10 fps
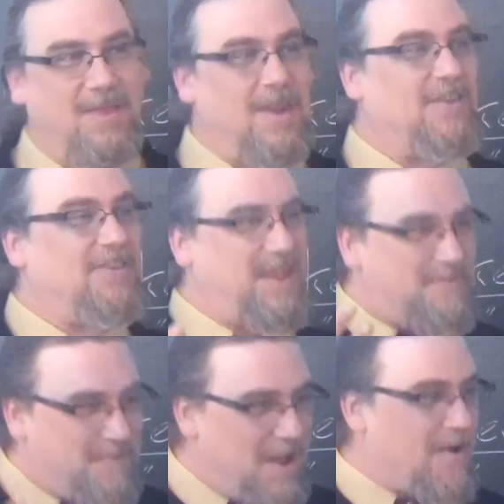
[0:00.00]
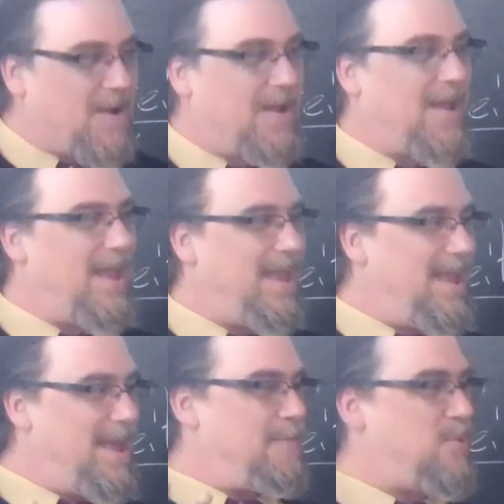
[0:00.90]
that is a Werk,
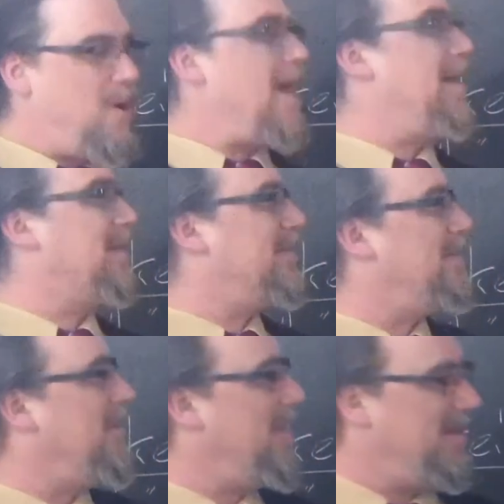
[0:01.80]
a, a product, something